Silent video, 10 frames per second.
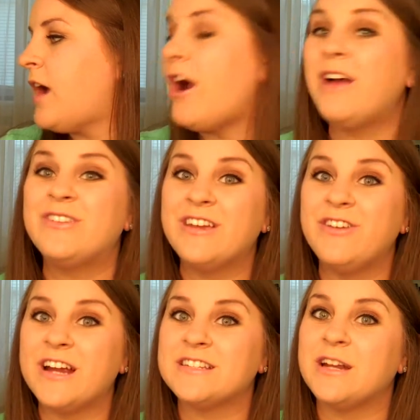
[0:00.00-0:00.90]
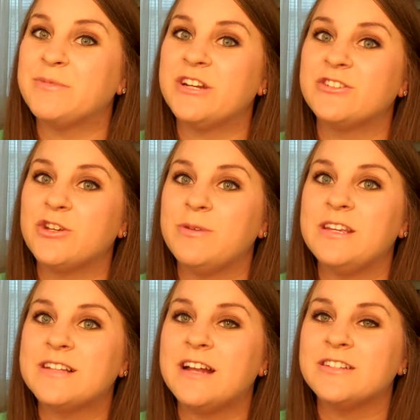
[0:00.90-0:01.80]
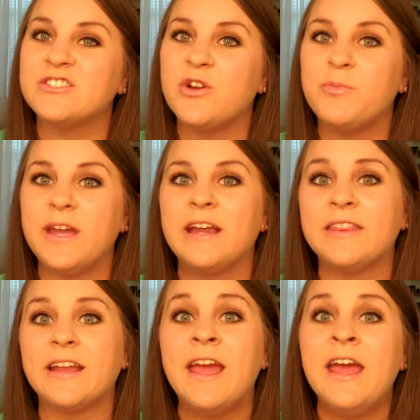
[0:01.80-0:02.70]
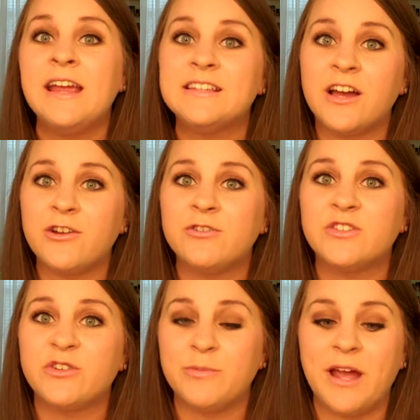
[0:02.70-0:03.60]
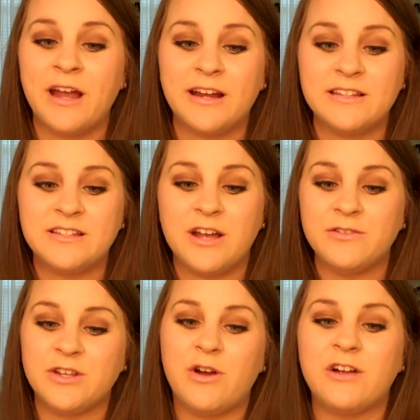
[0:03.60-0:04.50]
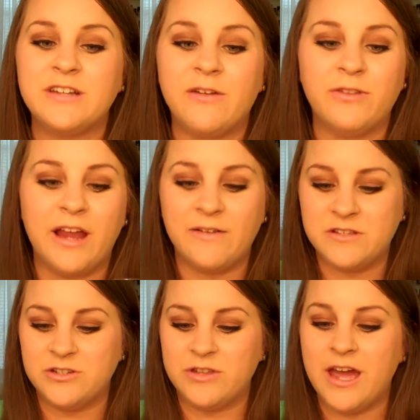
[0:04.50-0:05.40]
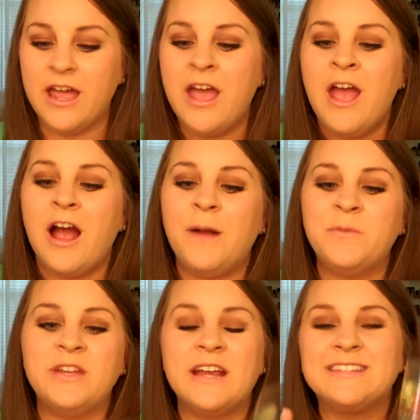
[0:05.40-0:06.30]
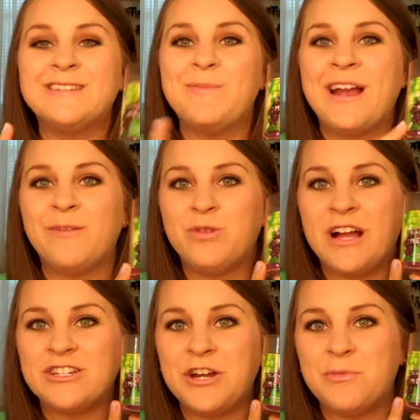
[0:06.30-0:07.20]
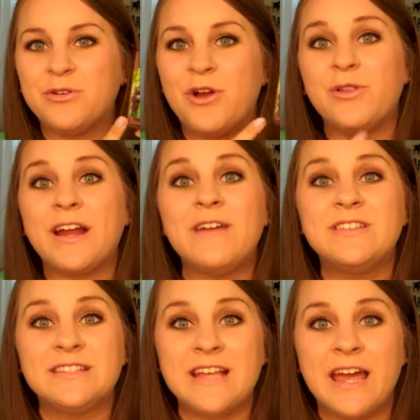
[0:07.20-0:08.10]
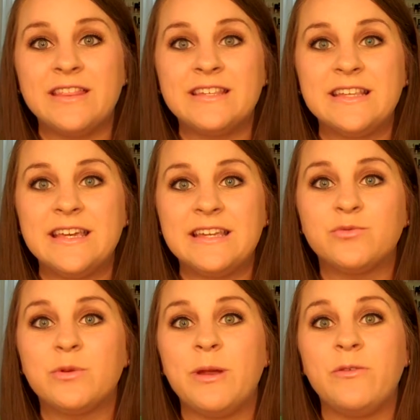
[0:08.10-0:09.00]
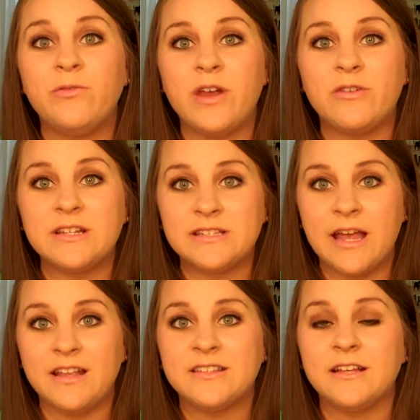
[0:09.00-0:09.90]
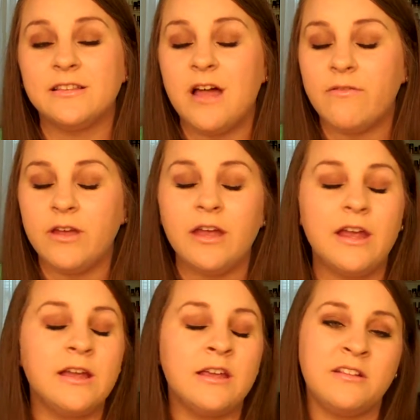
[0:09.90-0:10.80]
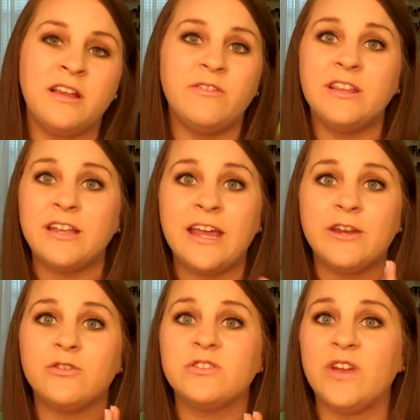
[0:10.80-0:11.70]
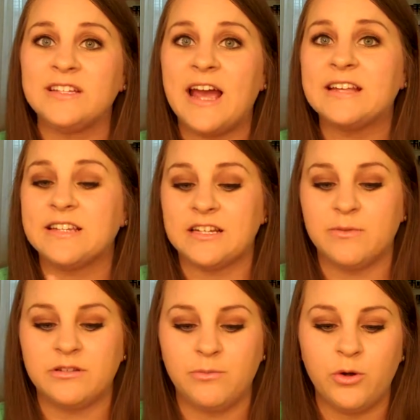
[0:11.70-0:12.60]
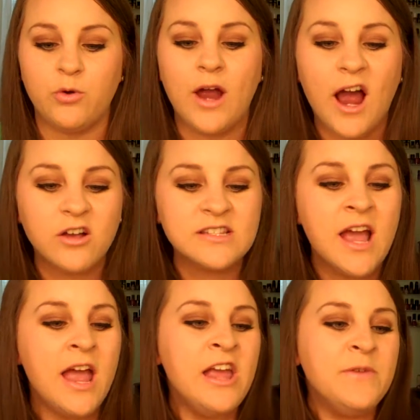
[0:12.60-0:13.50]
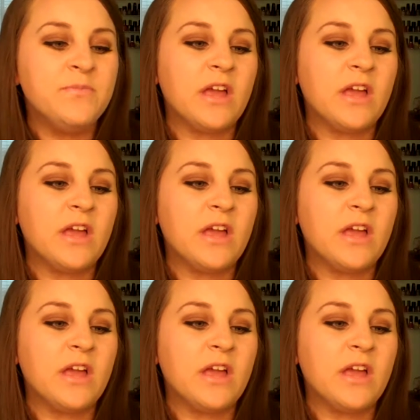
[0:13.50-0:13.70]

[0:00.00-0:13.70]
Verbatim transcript: I'll have to give you guys an update on Scooby. He's gotten so big and like he's gotten all his fur back and stuff, so I'll definitely have to do that. Um, the next is the Black Cherry Merlot. Like I've said, this is one of my favorite scents. I love it. Even in the candle, it's fantastic. It smells like my whole house.